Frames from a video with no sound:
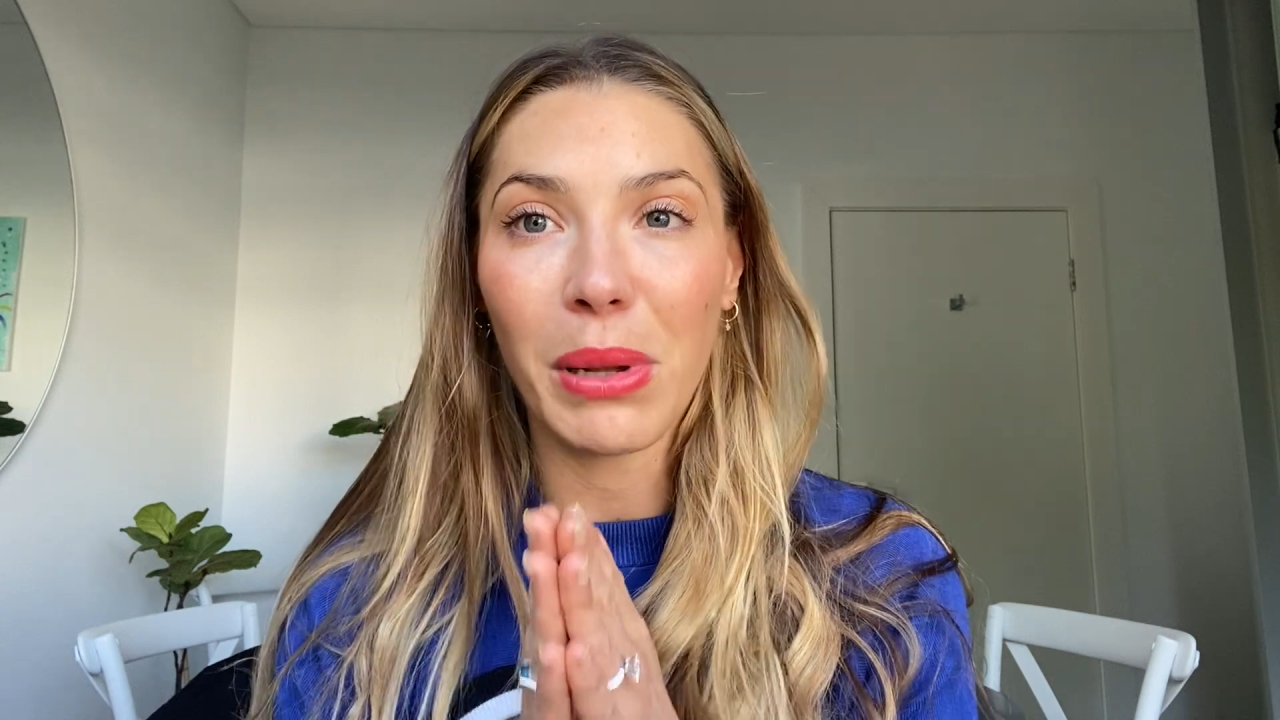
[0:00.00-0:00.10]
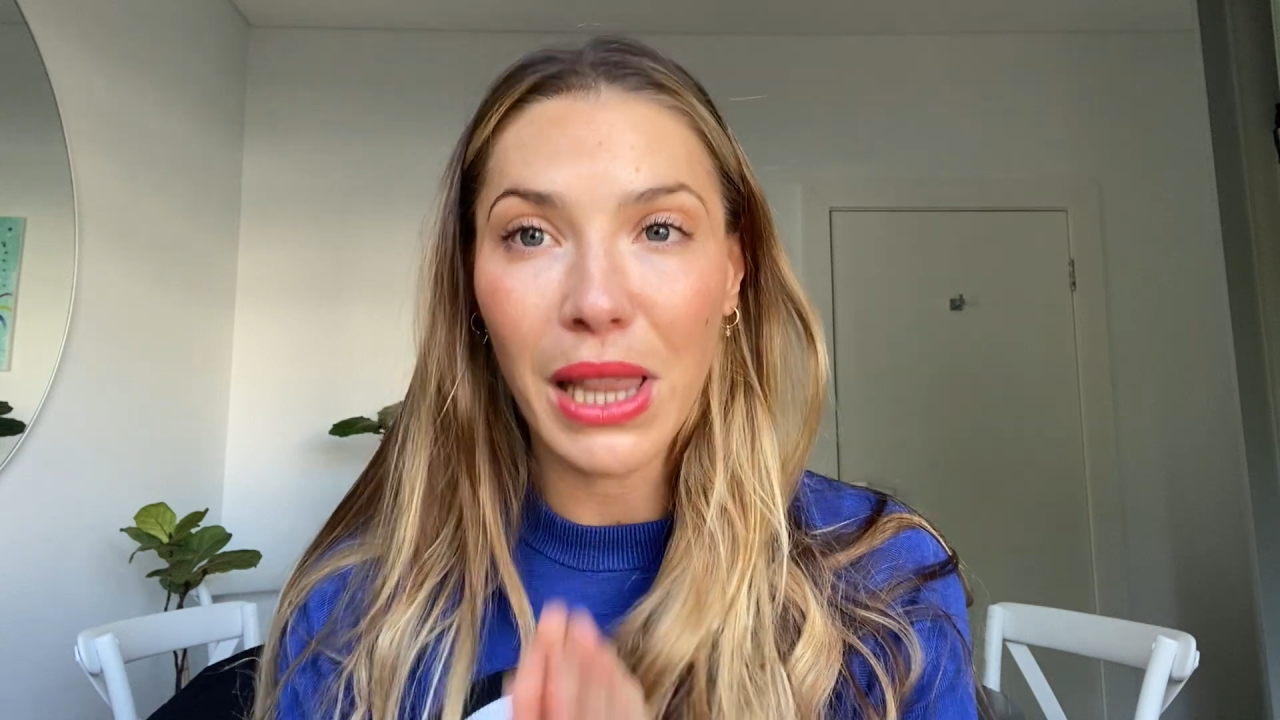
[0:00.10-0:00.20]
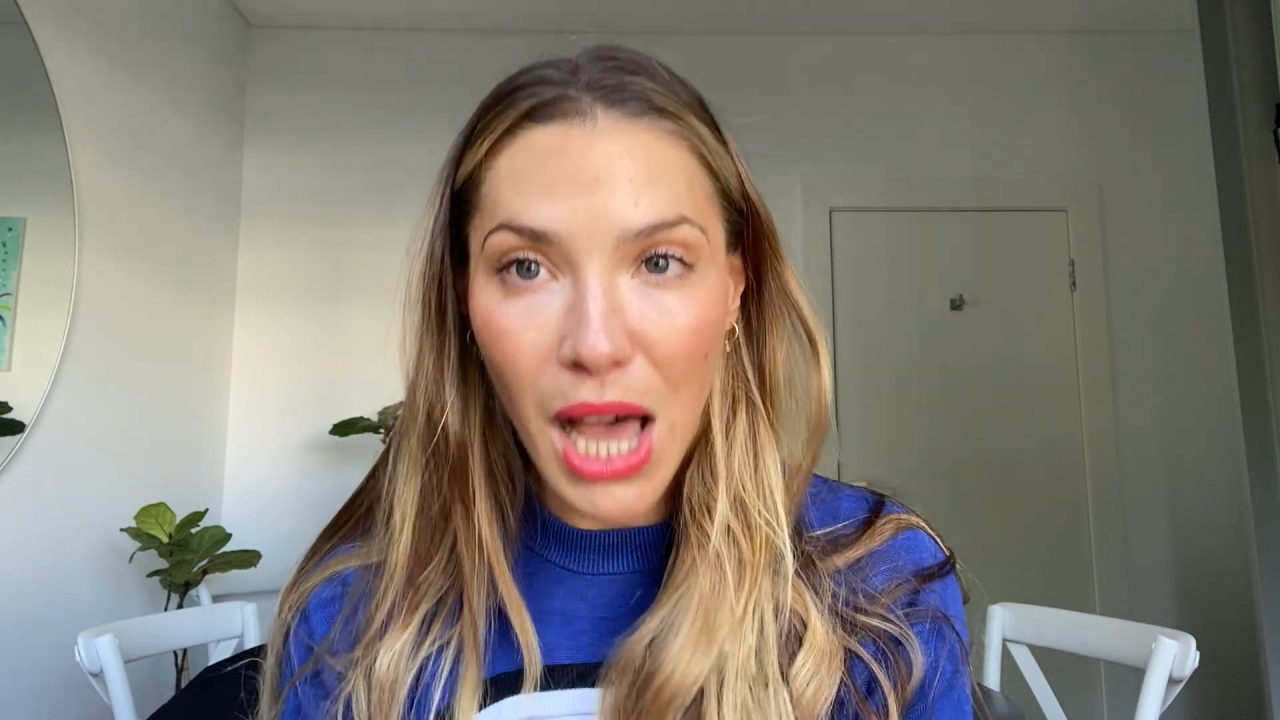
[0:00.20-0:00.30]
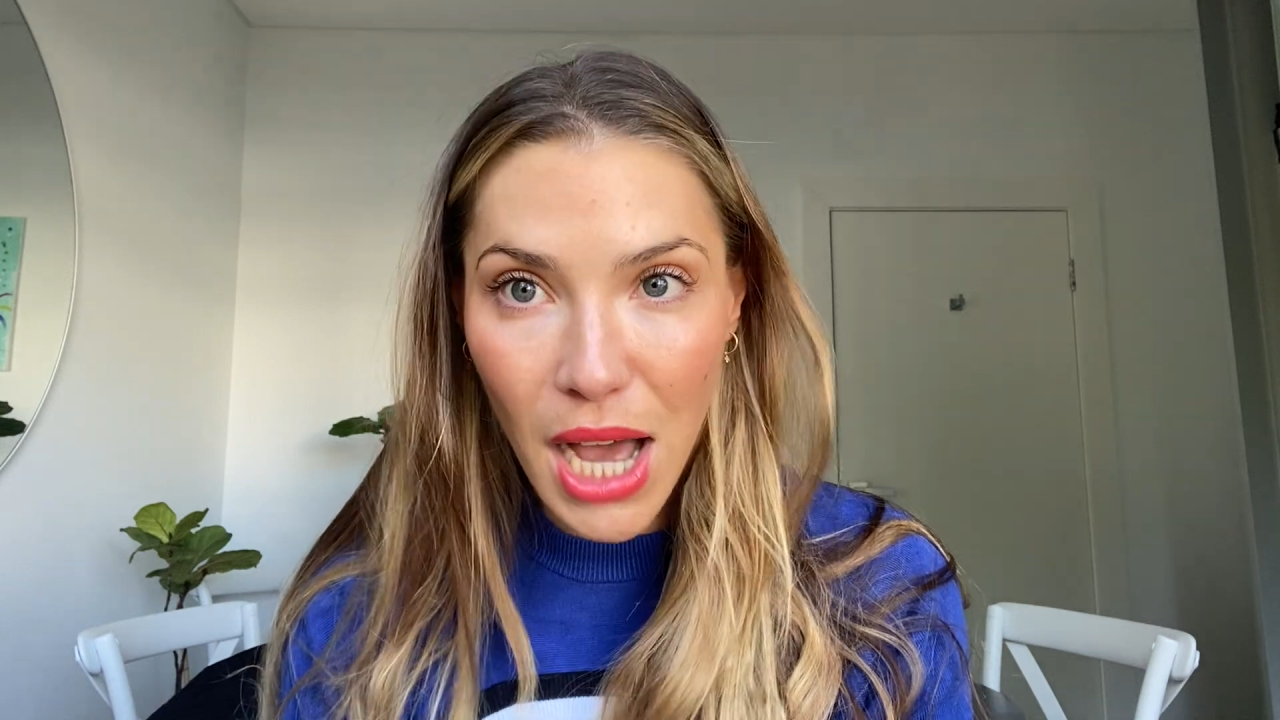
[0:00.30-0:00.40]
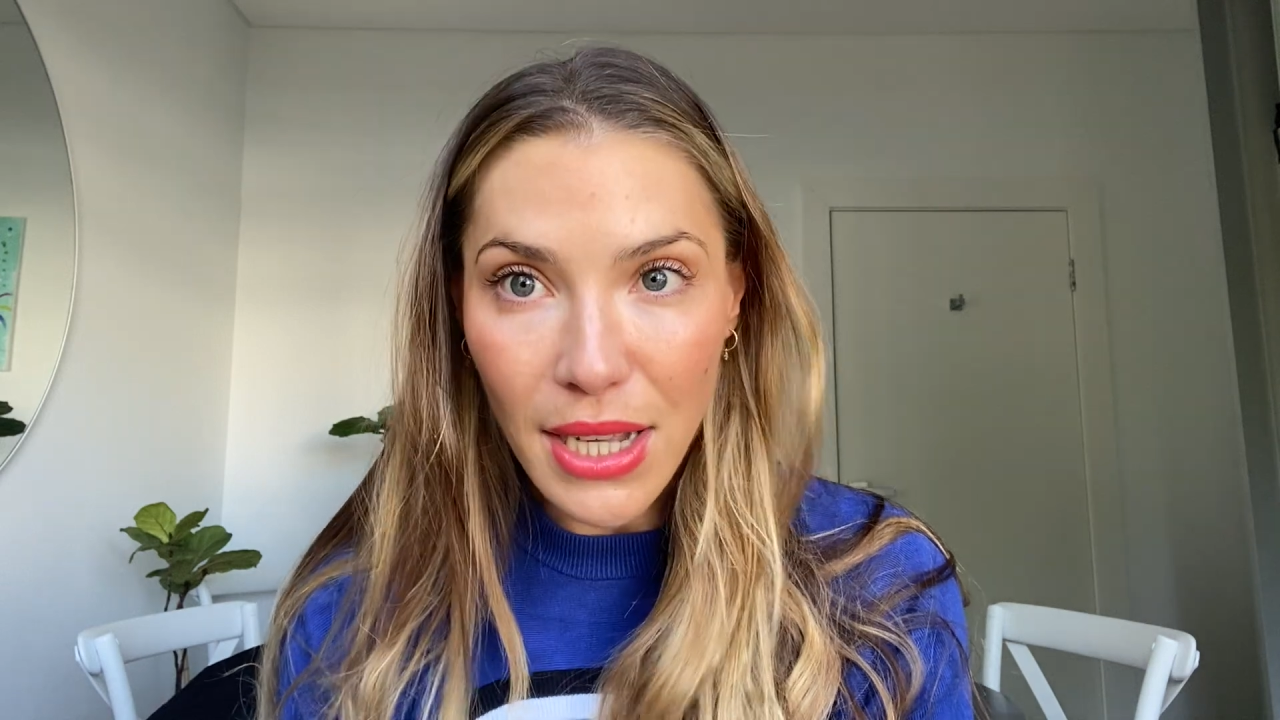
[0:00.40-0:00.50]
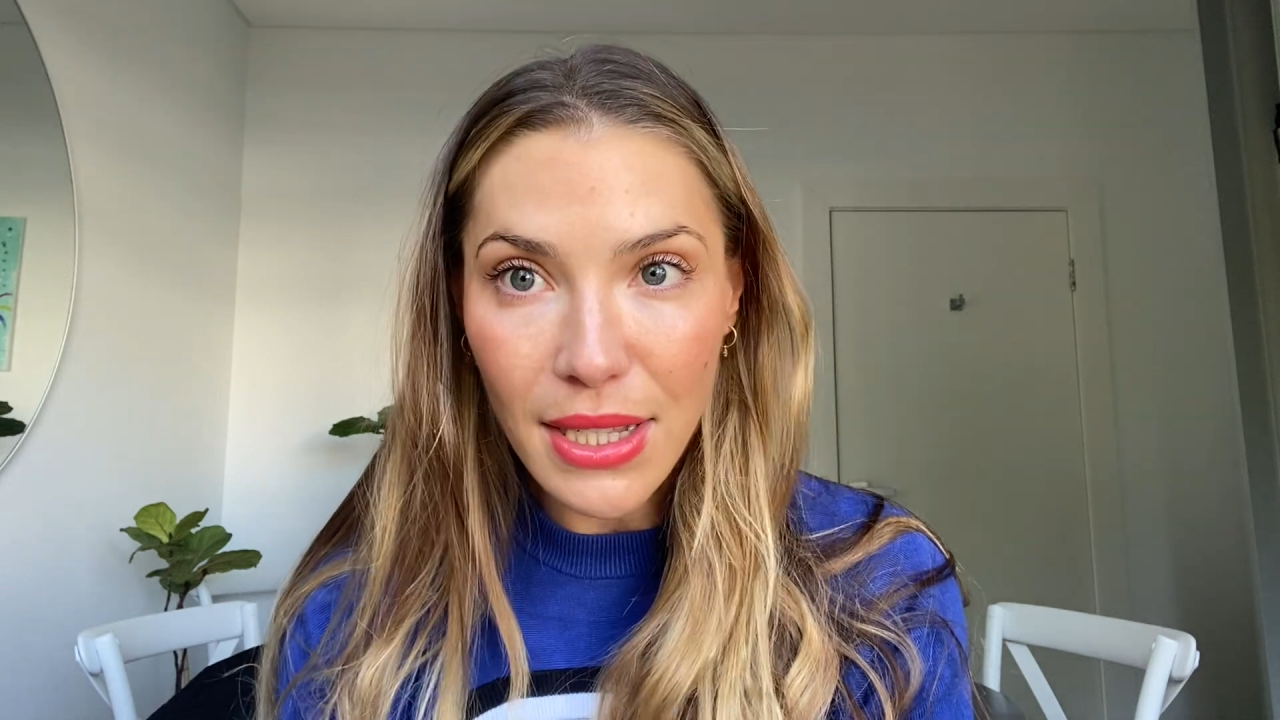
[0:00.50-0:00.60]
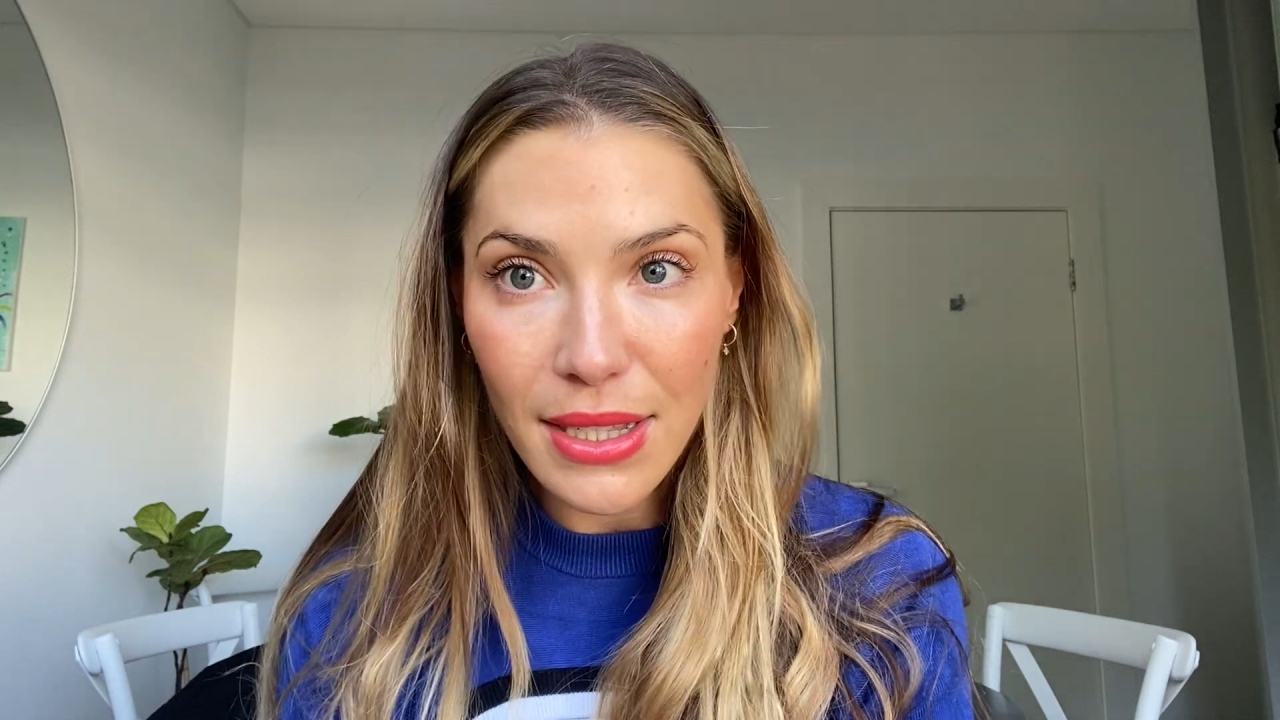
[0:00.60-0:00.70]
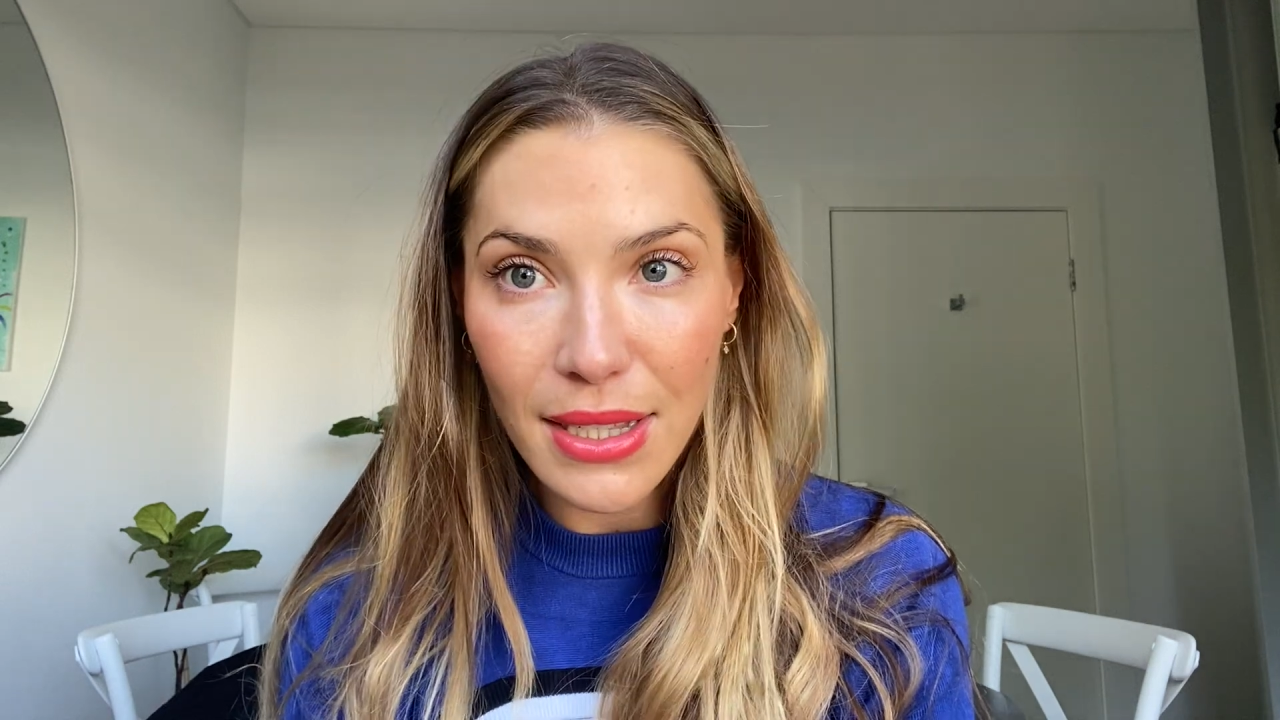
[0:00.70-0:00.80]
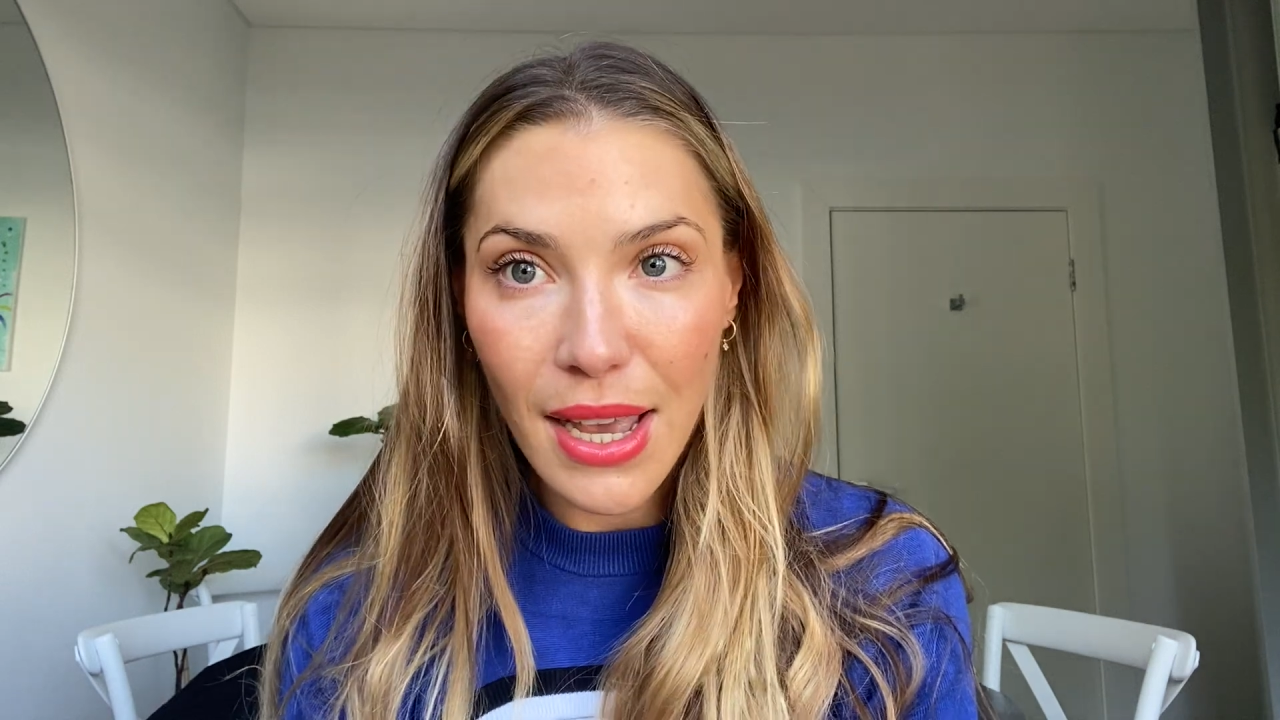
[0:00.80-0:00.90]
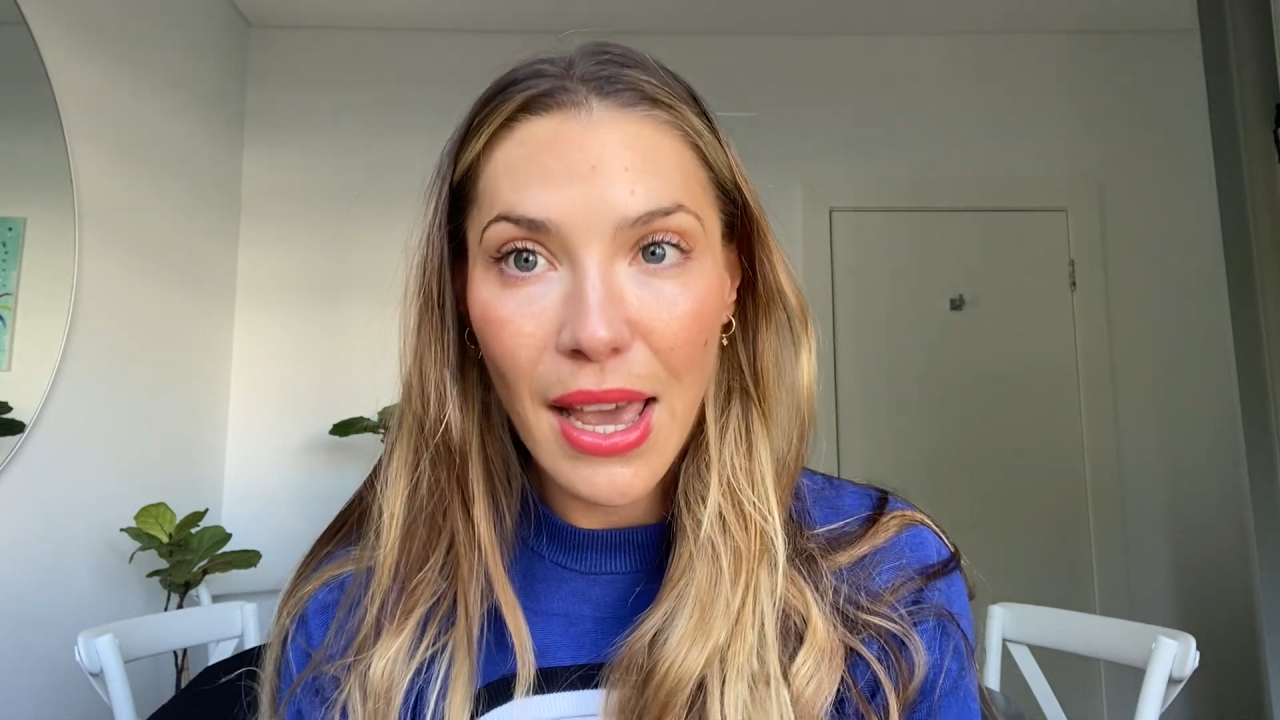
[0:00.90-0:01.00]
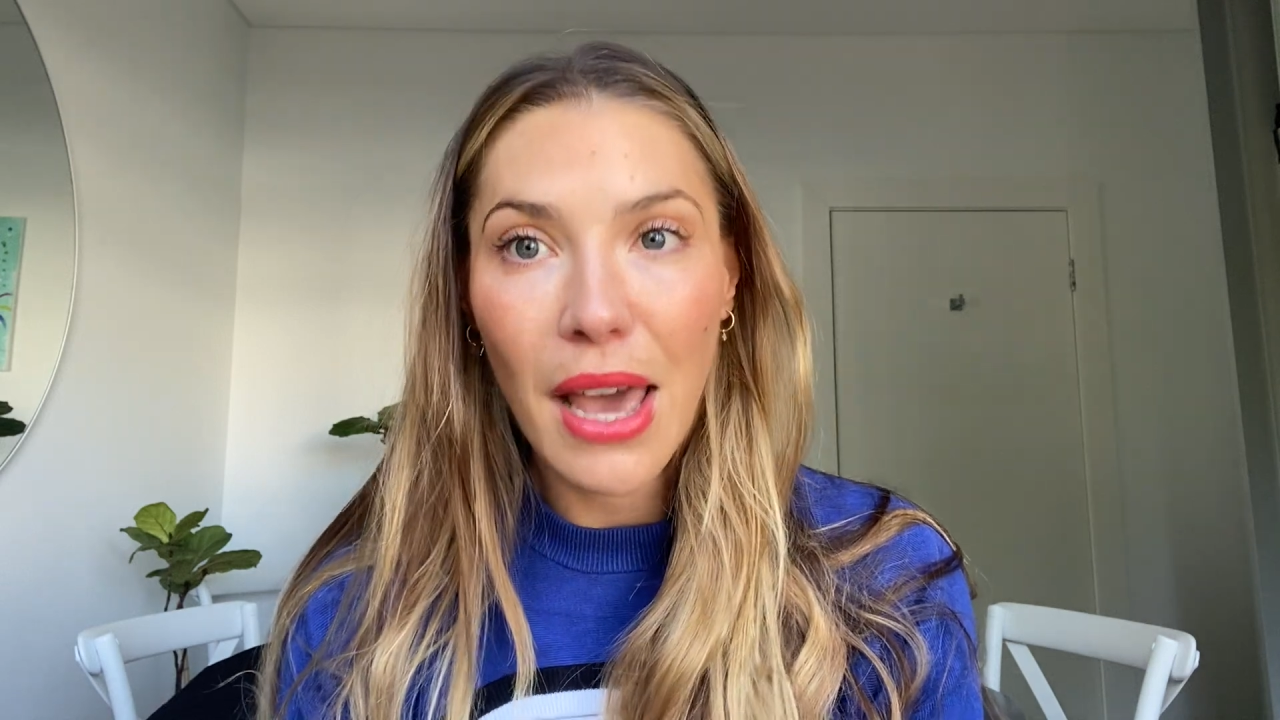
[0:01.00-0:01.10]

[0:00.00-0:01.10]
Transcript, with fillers: plus